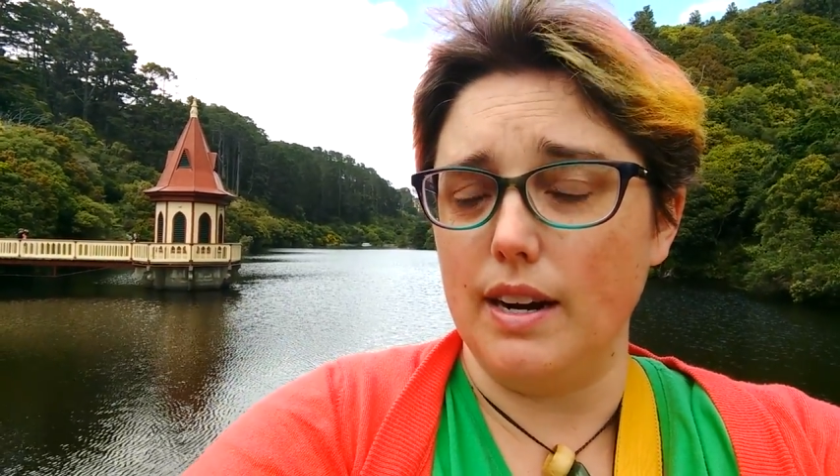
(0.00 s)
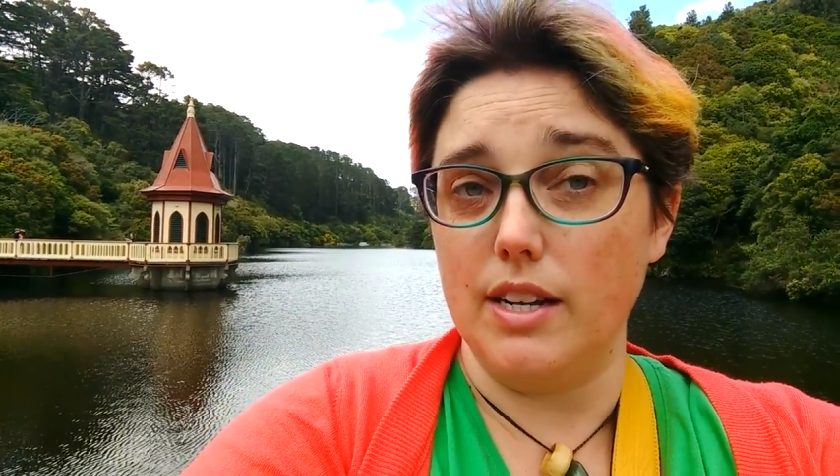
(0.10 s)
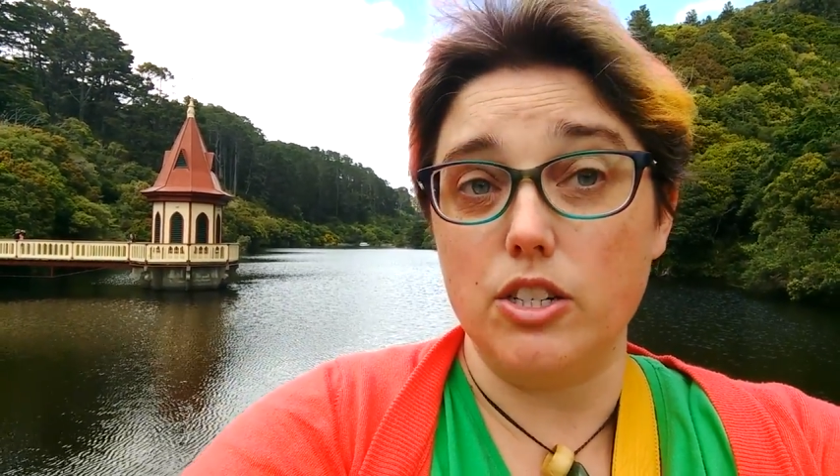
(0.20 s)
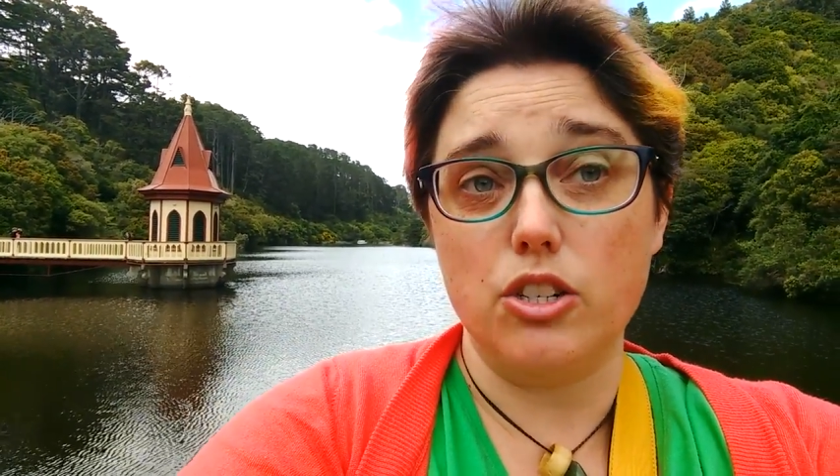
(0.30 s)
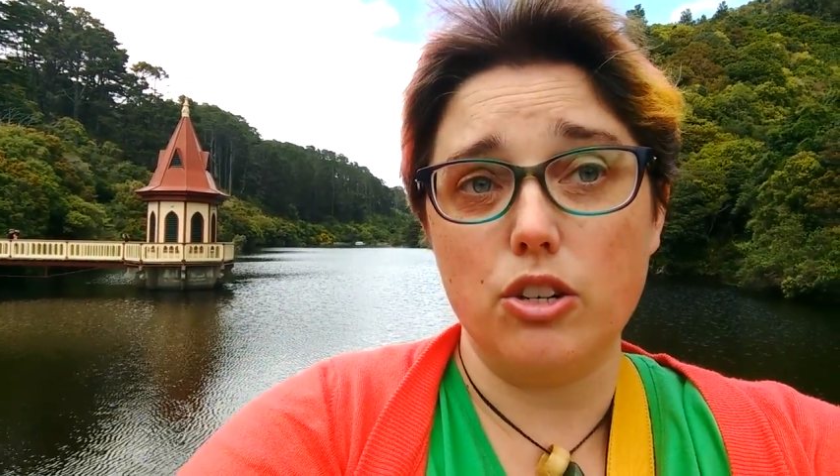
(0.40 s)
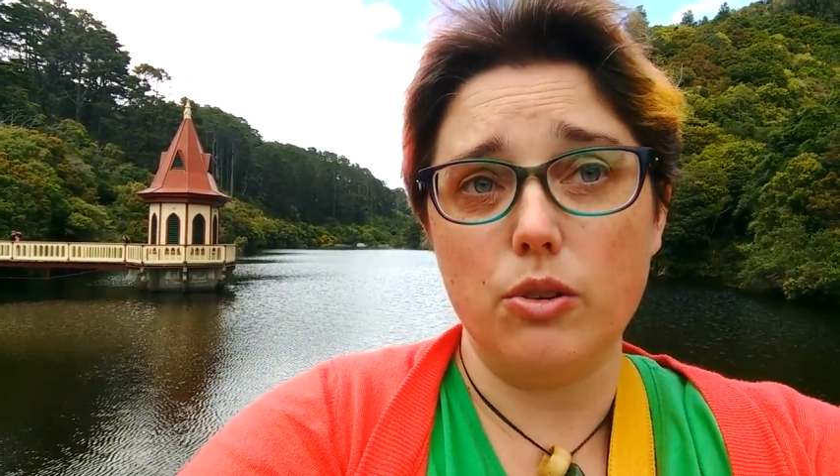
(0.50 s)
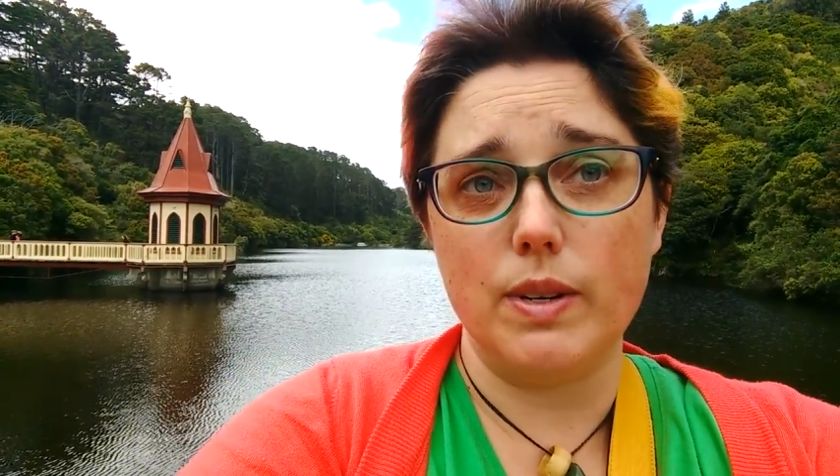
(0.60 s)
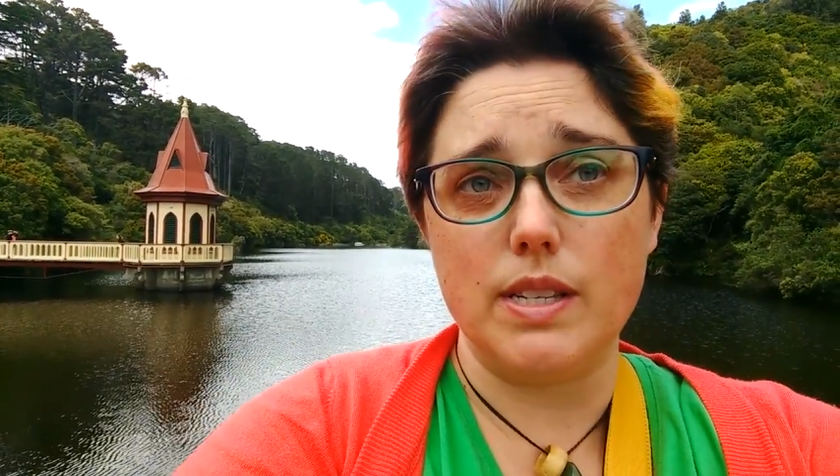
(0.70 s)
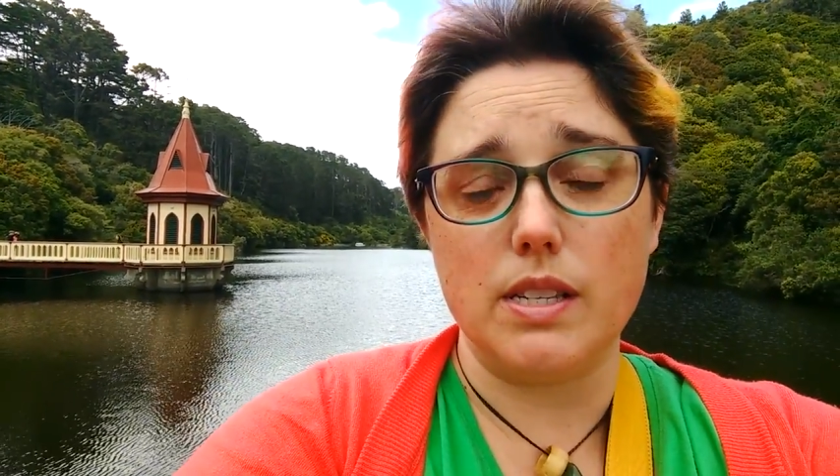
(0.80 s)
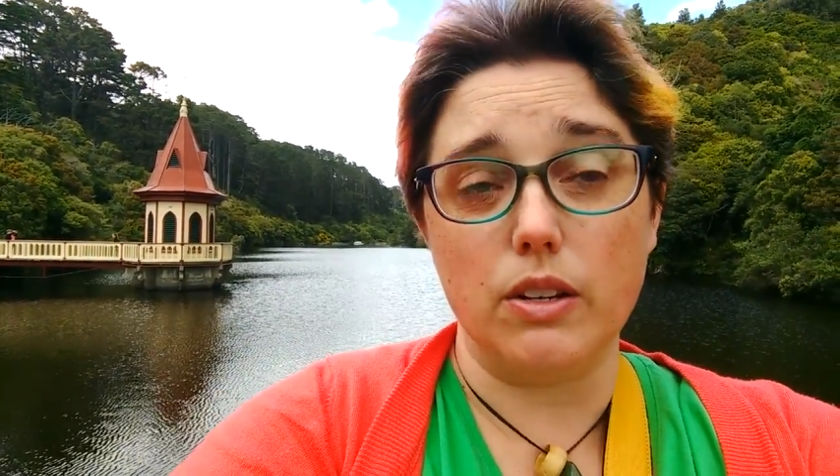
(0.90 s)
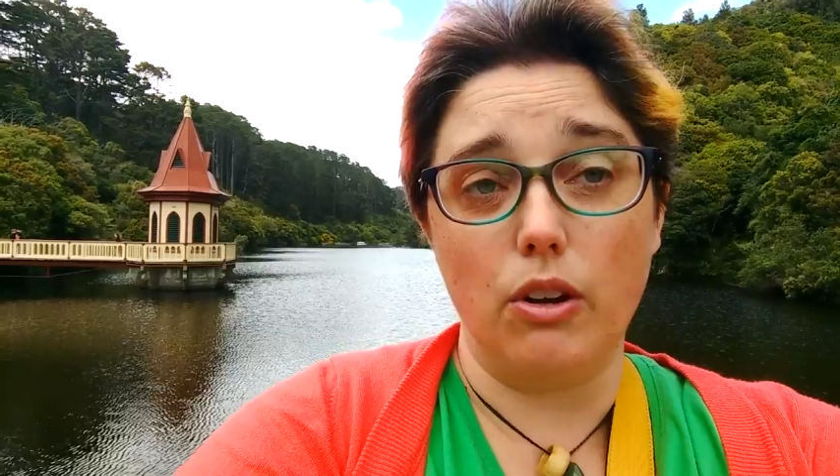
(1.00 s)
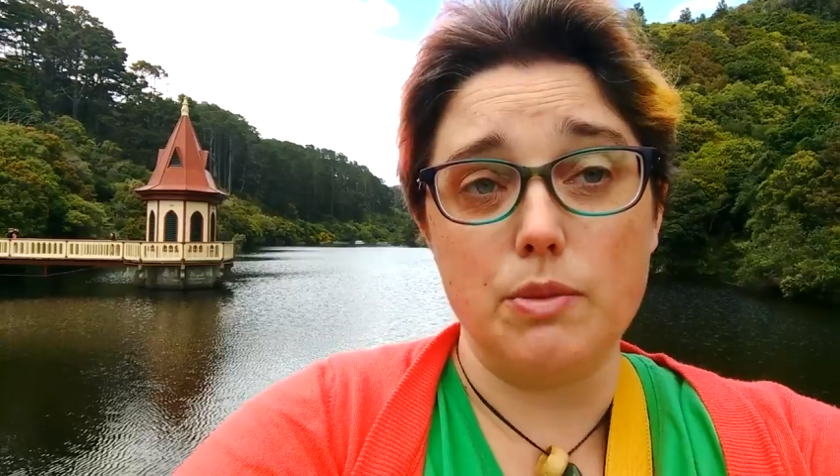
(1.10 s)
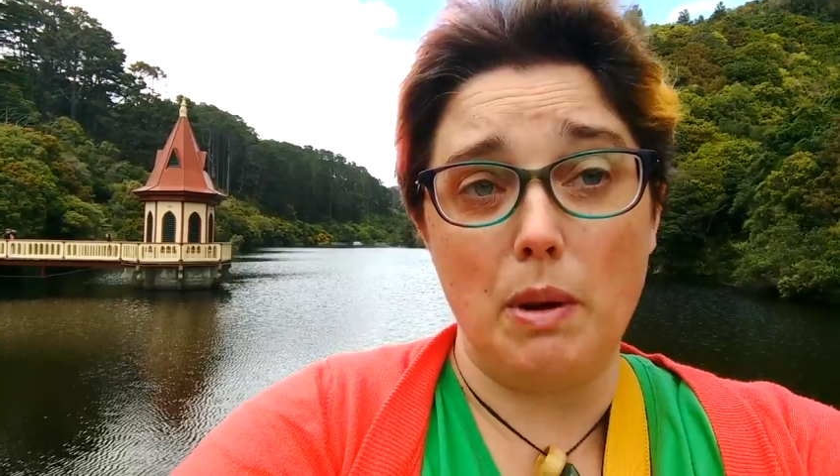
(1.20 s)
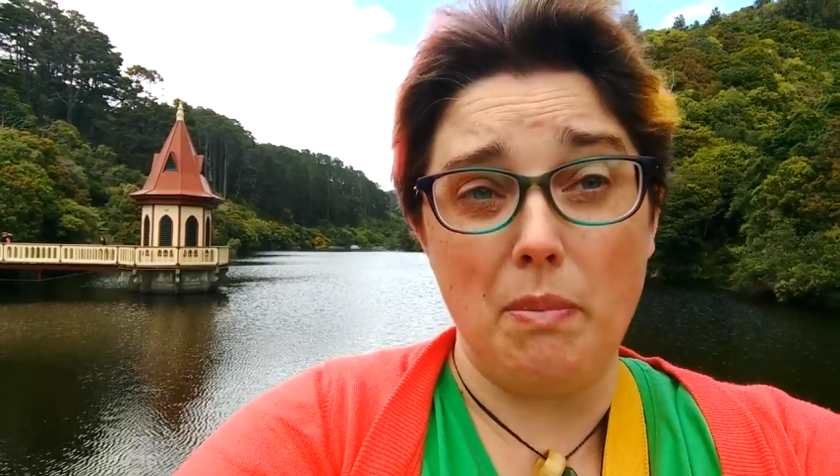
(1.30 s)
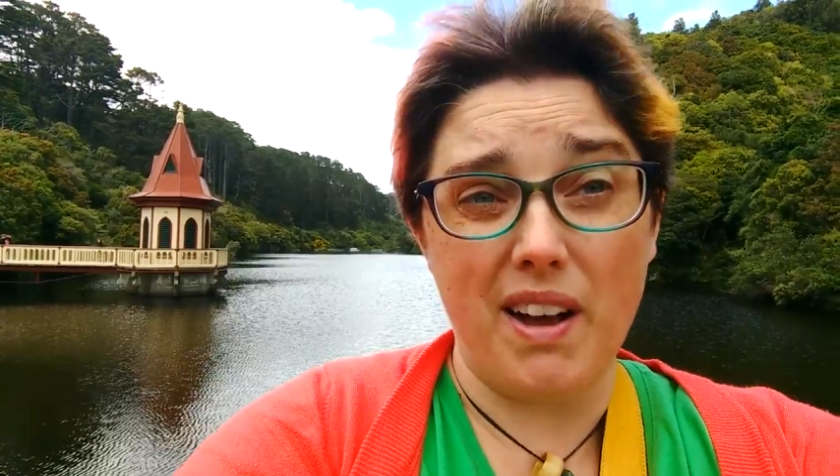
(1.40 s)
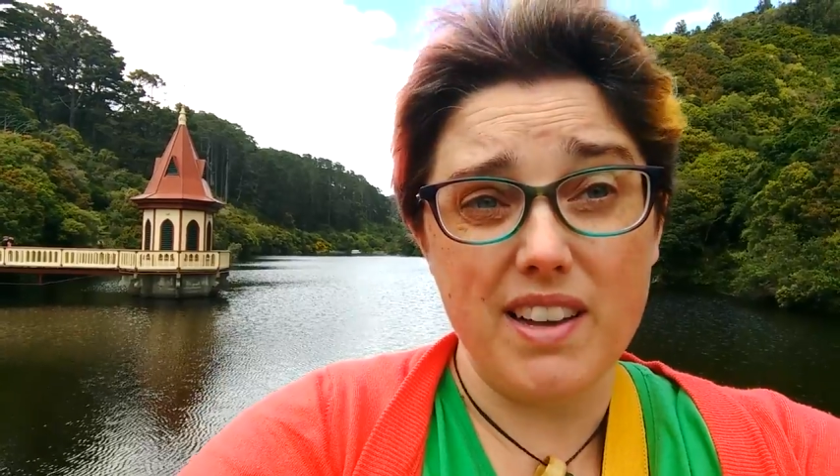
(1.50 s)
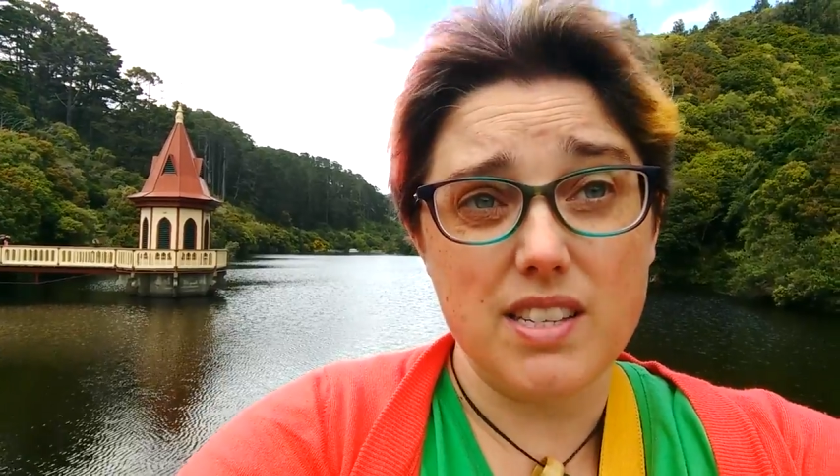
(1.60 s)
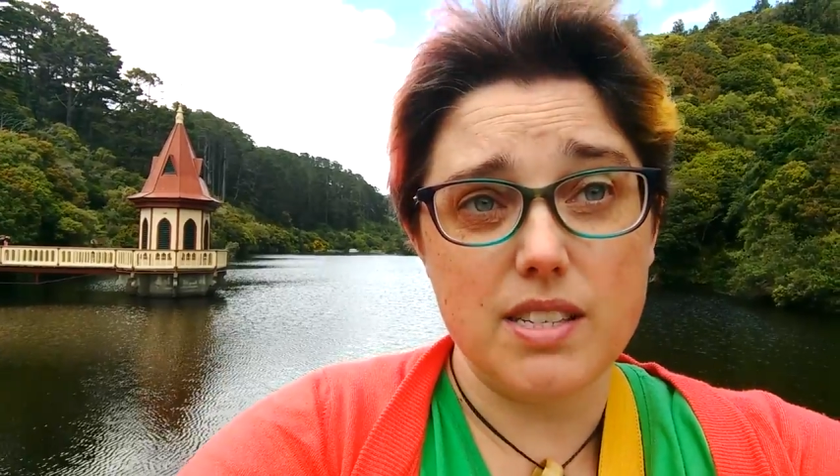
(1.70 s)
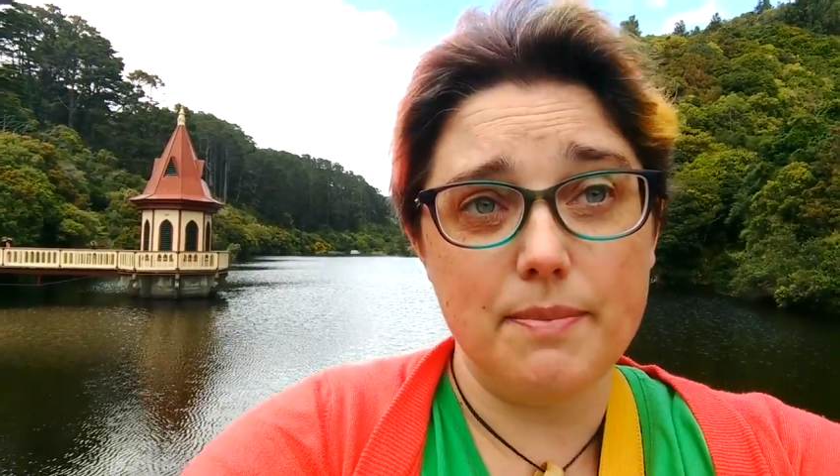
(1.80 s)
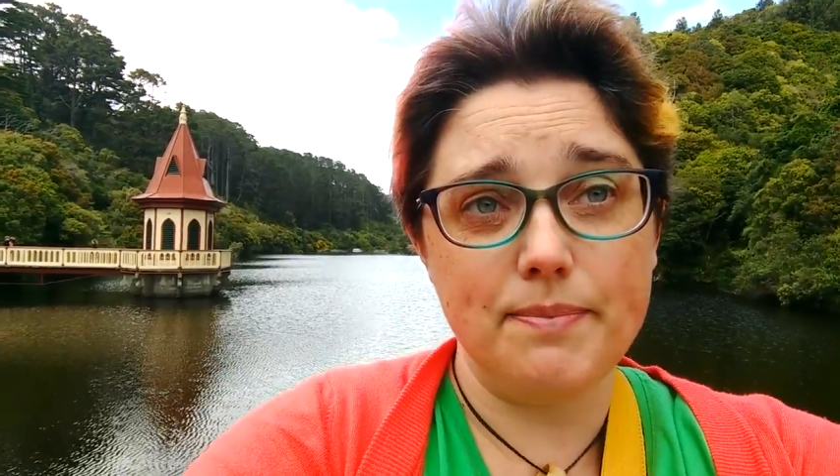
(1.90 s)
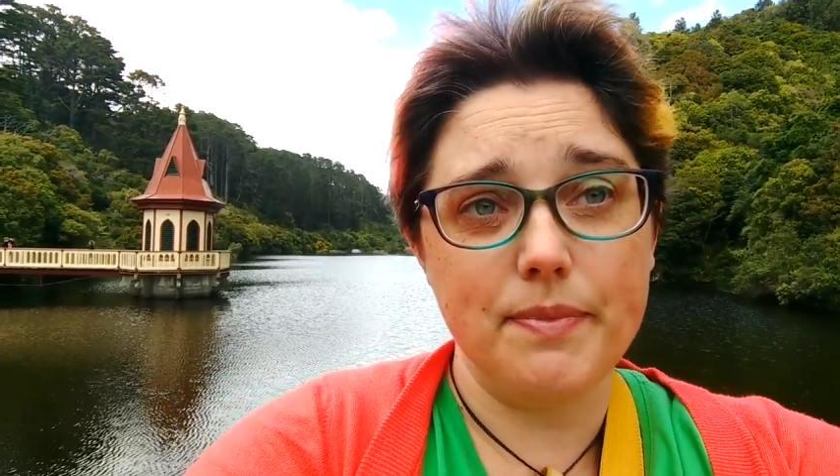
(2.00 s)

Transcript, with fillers: need to do is acknowledge my bias.